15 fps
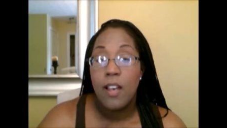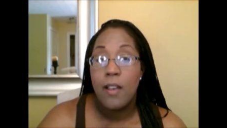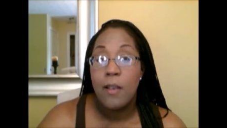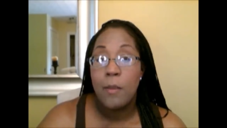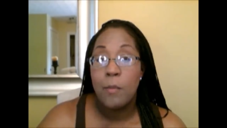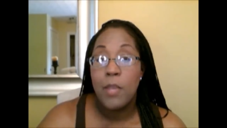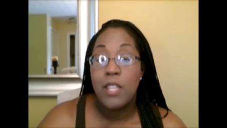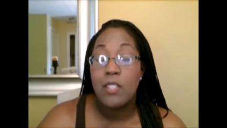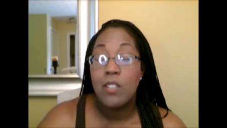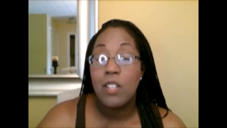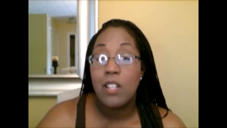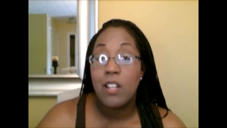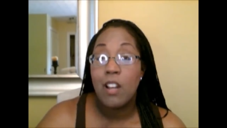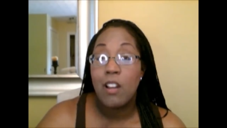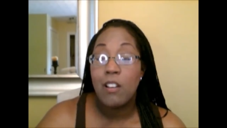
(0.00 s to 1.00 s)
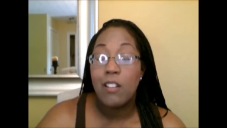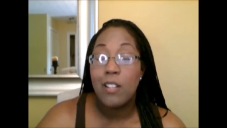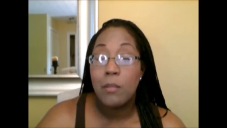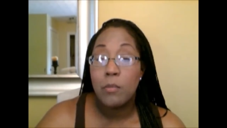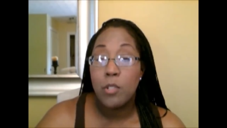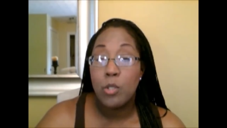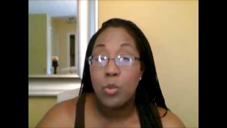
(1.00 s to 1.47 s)
Um, and you can
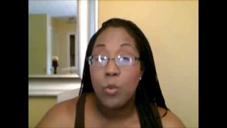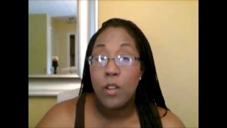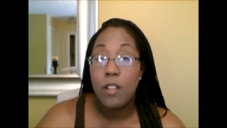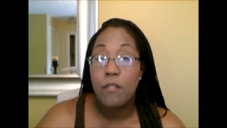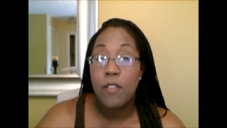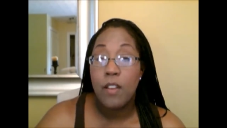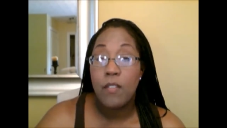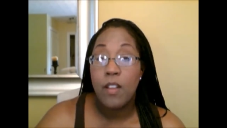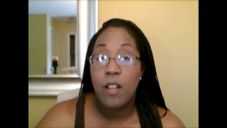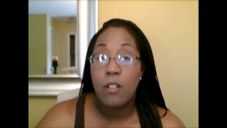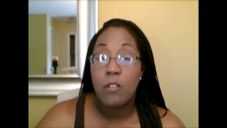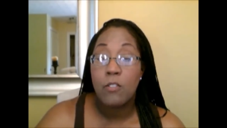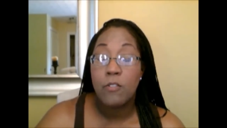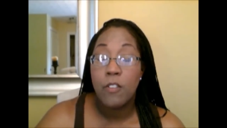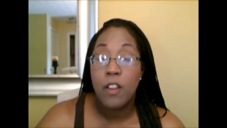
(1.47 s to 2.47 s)
earn up to $25